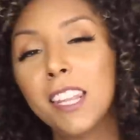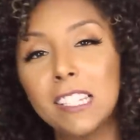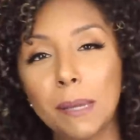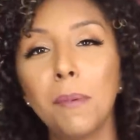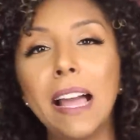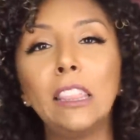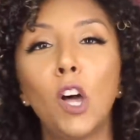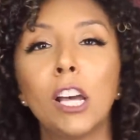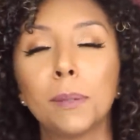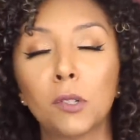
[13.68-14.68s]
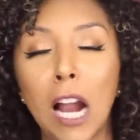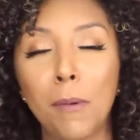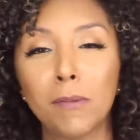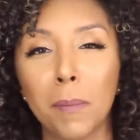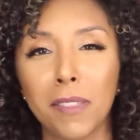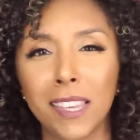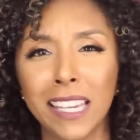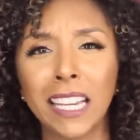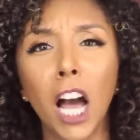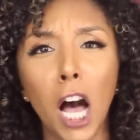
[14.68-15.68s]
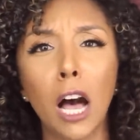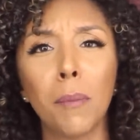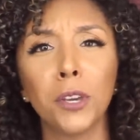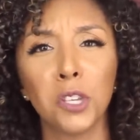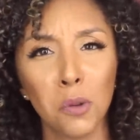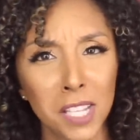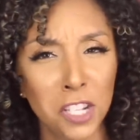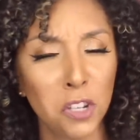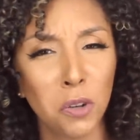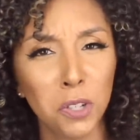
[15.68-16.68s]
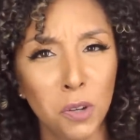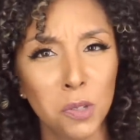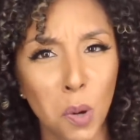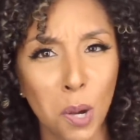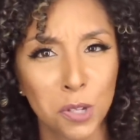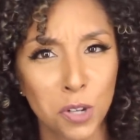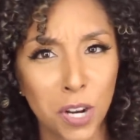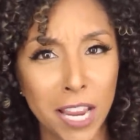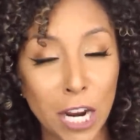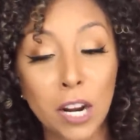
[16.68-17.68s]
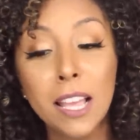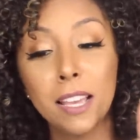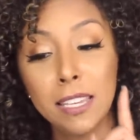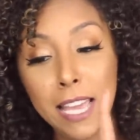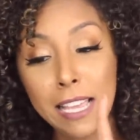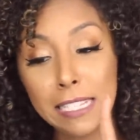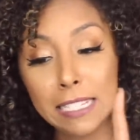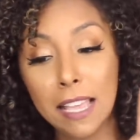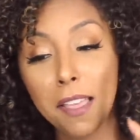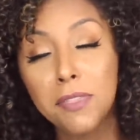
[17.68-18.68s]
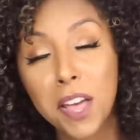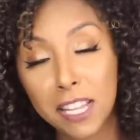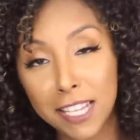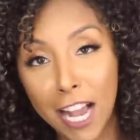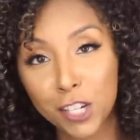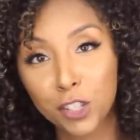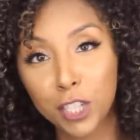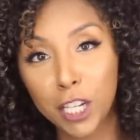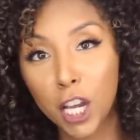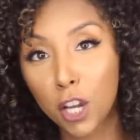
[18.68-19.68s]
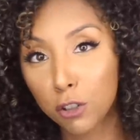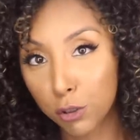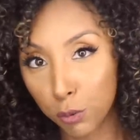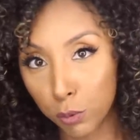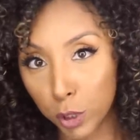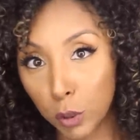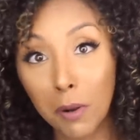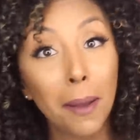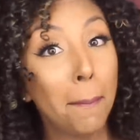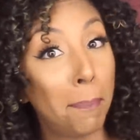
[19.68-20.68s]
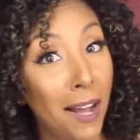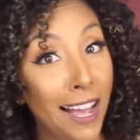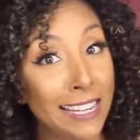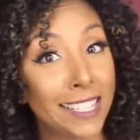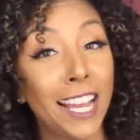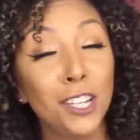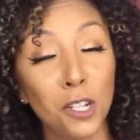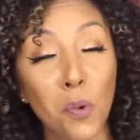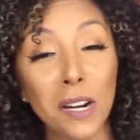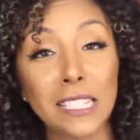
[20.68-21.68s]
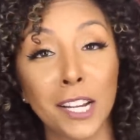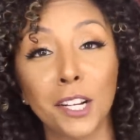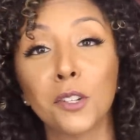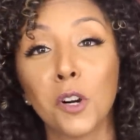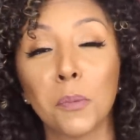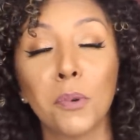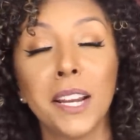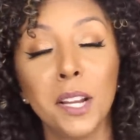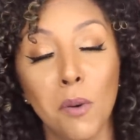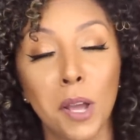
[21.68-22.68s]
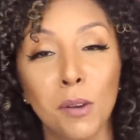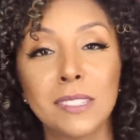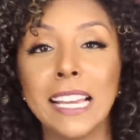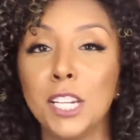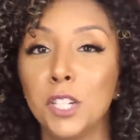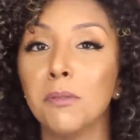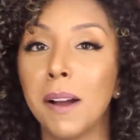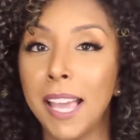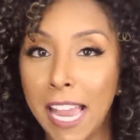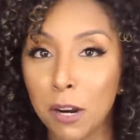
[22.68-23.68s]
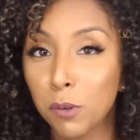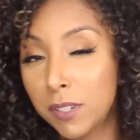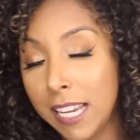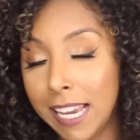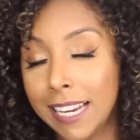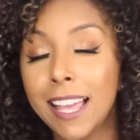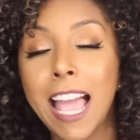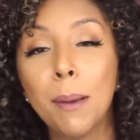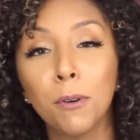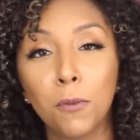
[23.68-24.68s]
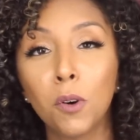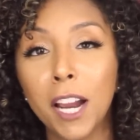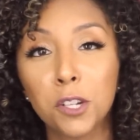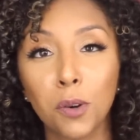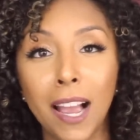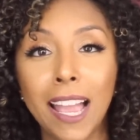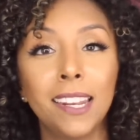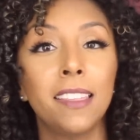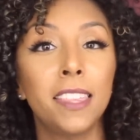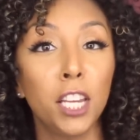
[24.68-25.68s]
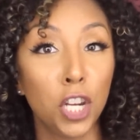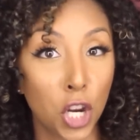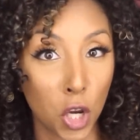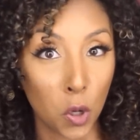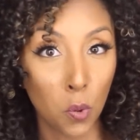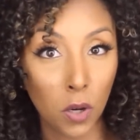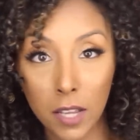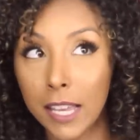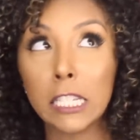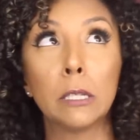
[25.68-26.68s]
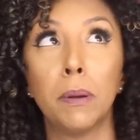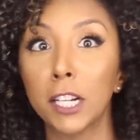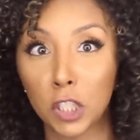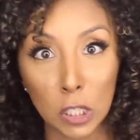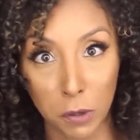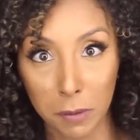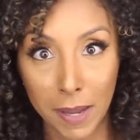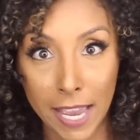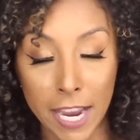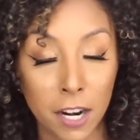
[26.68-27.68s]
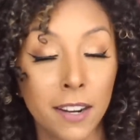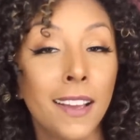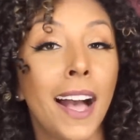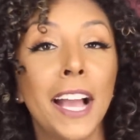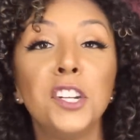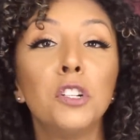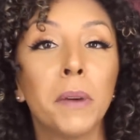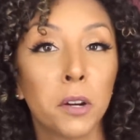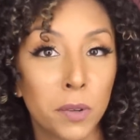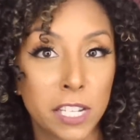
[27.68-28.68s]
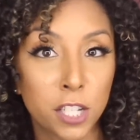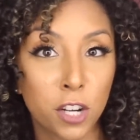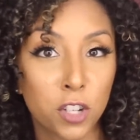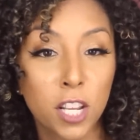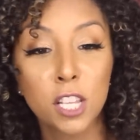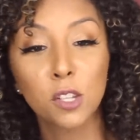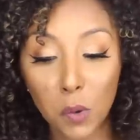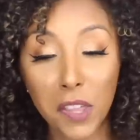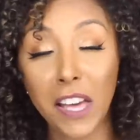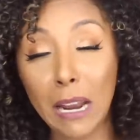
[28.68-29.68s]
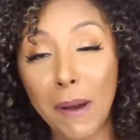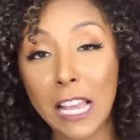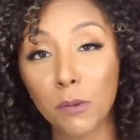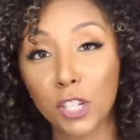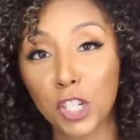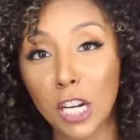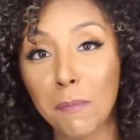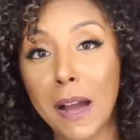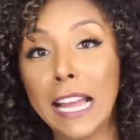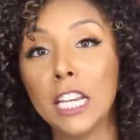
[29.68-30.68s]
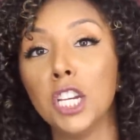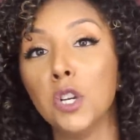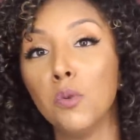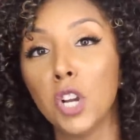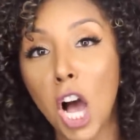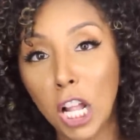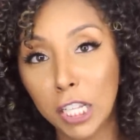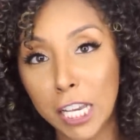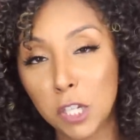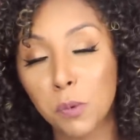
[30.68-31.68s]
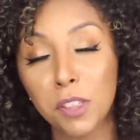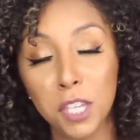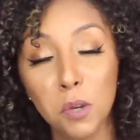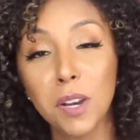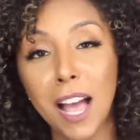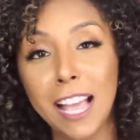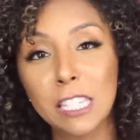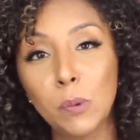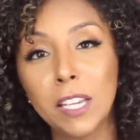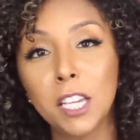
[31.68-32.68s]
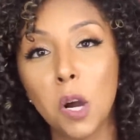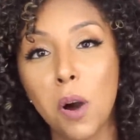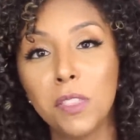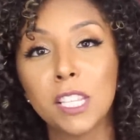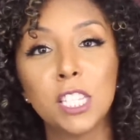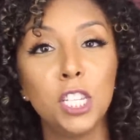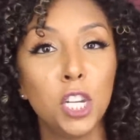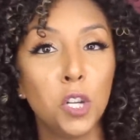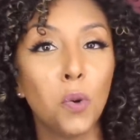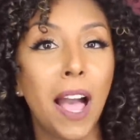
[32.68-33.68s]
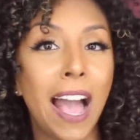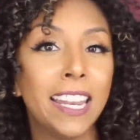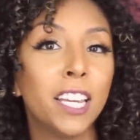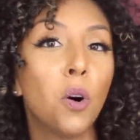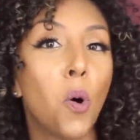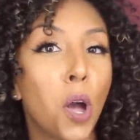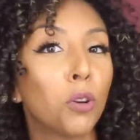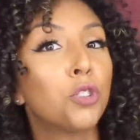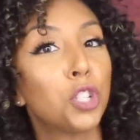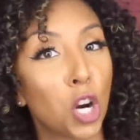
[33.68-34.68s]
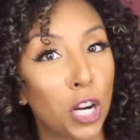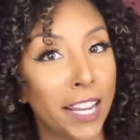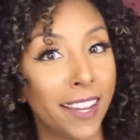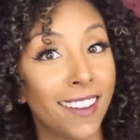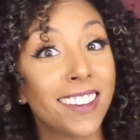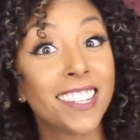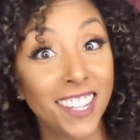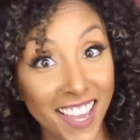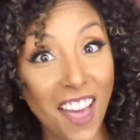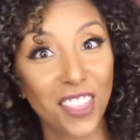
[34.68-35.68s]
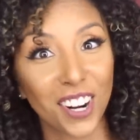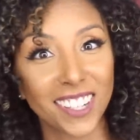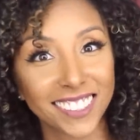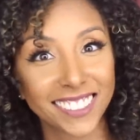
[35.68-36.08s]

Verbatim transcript: Now some of my loyal subscribers might be thinking, you said you don't use oils in your hair. Yes, that is actually true. But I do want to start incorporating oils into my hair routine. And before I try anything new, especially with my hair, I do my research. So I thought I might as well share my new knowledge with you guys so we can go on this new adding oil journey together.